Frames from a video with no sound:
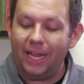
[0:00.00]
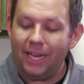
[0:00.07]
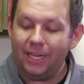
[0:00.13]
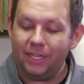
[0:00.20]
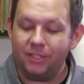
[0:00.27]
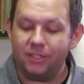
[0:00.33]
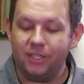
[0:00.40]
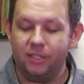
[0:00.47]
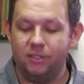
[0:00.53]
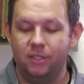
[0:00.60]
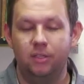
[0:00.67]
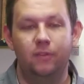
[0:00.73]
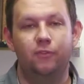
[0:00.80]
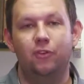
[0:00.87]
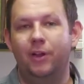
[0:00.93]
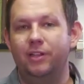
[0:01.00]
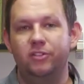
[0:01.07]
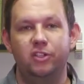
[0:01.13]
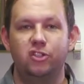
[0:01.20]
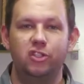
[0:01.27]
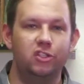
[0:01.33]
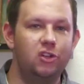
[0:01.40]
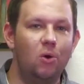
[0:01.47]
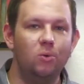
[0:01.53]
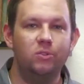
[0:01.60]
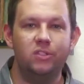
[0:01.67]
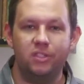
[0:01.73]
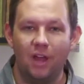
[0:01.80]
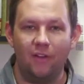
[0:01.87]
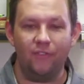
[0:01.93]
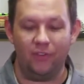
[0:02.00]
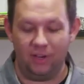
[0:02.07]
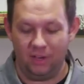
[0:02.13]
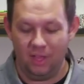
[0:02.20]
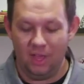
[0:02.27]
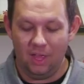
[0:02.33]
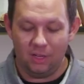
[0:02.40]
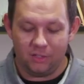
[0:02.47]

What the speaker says: any season of transition, don't stuff it.